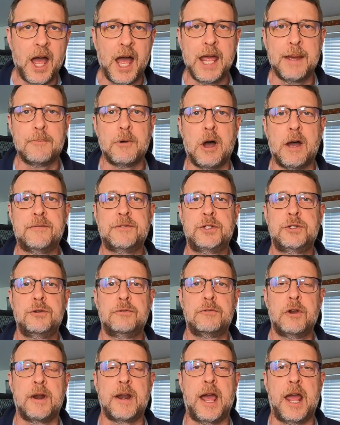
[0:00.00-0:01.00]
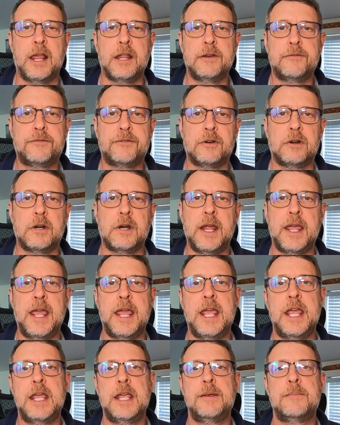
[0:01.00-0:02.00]
I am off to Rhode Island for
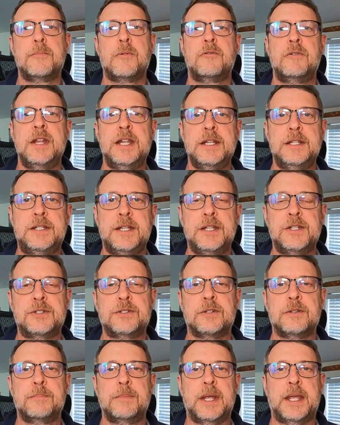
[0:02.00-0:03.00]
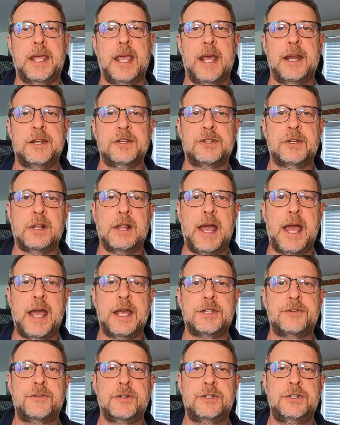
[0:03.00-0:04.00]
a marine diesel mechanics
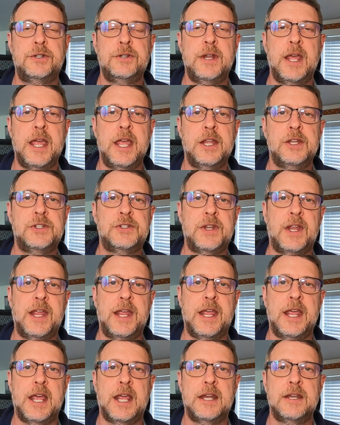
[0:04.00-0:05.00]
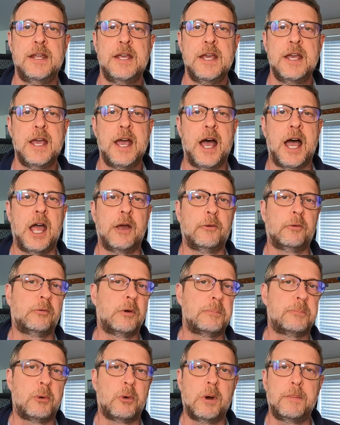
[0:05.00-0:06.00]
class for 2 days, and I will
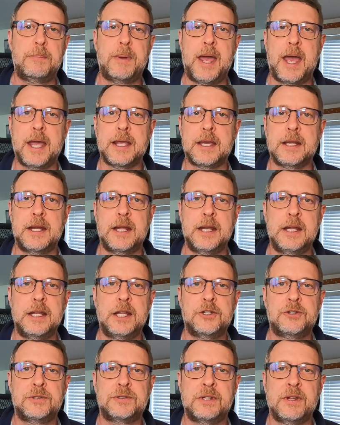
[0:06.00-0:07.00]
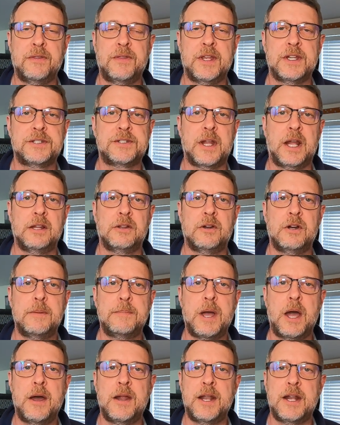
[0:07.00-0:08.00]
report back on any interesting things that I
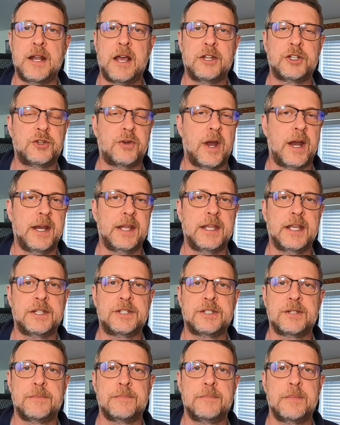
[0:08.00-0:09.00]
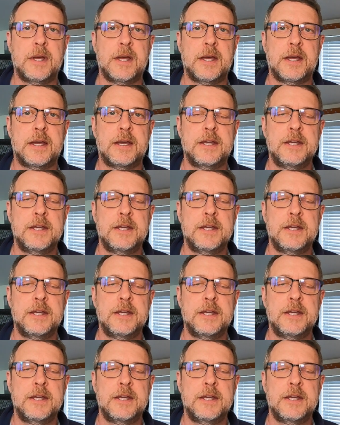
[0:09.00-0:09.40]
learn about, and I'll try to get some